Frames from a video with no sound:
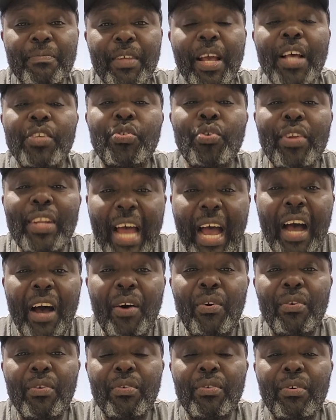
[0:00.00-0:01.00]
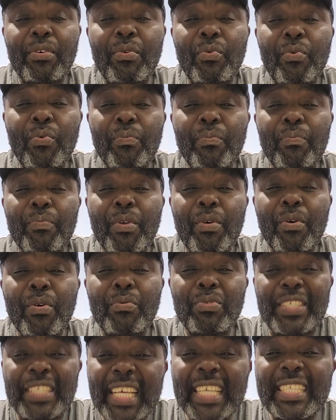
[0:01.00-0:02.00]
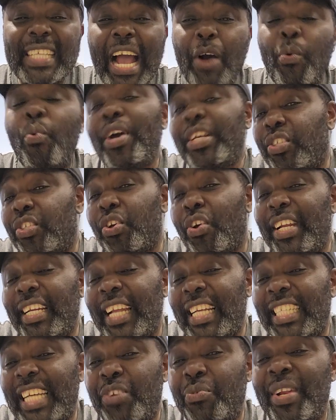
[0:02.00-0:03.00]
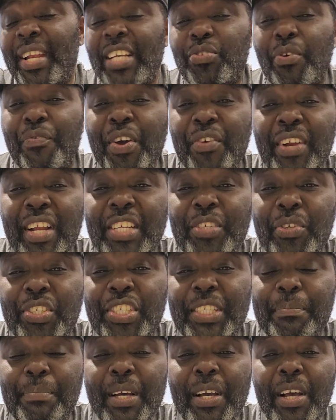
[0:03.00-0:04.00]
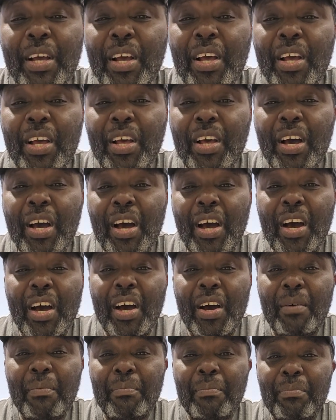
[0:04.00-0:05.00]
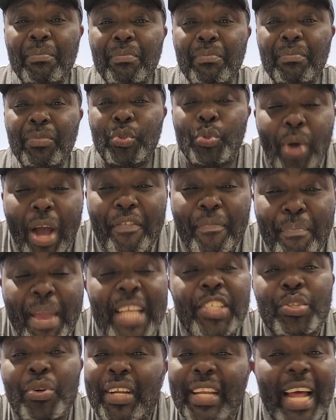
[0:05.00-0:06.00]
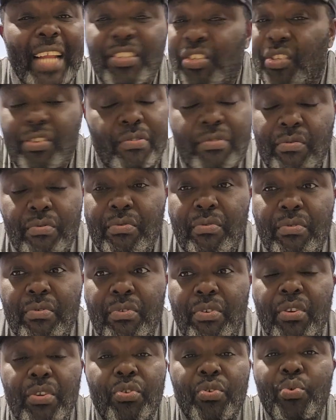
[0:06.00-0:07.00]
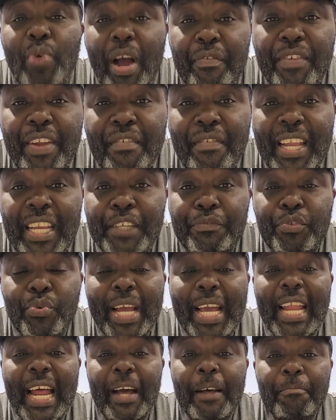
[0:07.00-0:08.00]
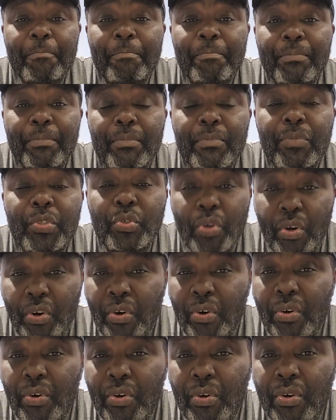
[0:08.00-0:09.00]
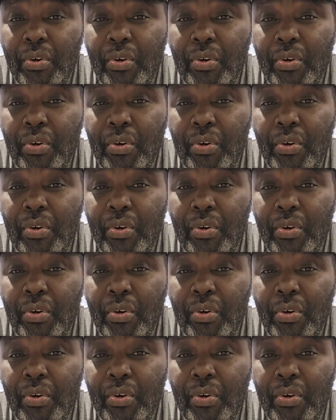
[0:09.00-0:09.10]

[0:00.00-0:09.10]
So now, since they are questioning the genuineness of your relationship, you have mentioned that you have never lived together. So